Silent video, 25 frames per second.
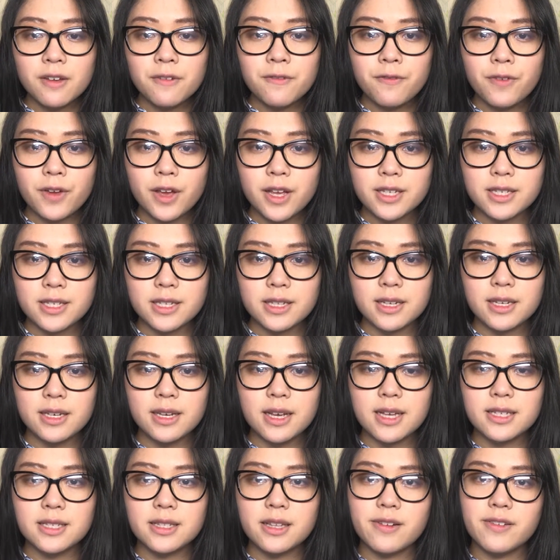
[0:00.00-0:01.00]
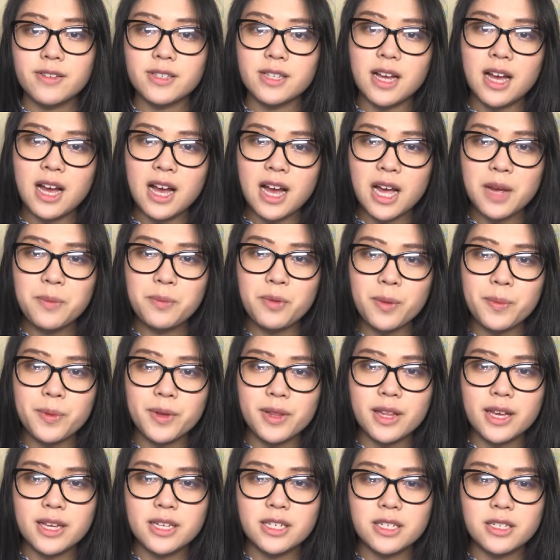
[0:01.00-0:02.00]
Firstly, as there is a high
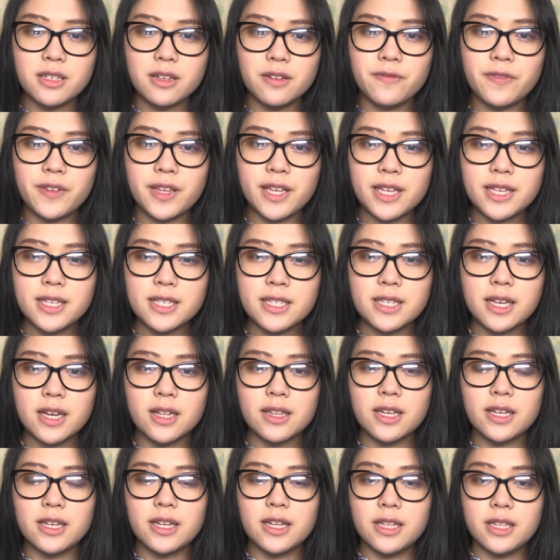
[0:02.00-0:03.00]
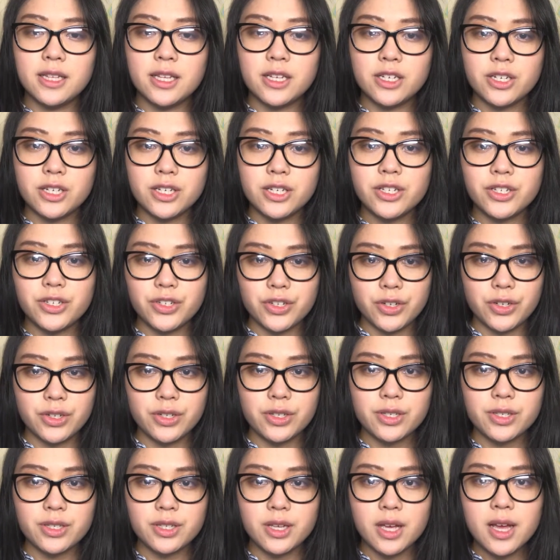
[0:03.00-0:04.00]
population of ESL and Indigenous
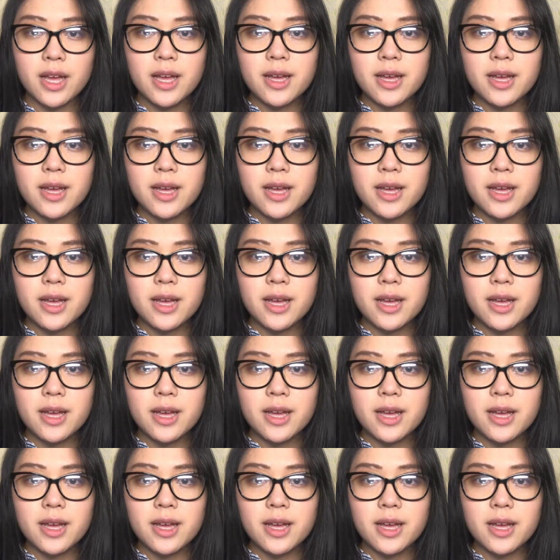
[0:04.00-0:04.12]
students,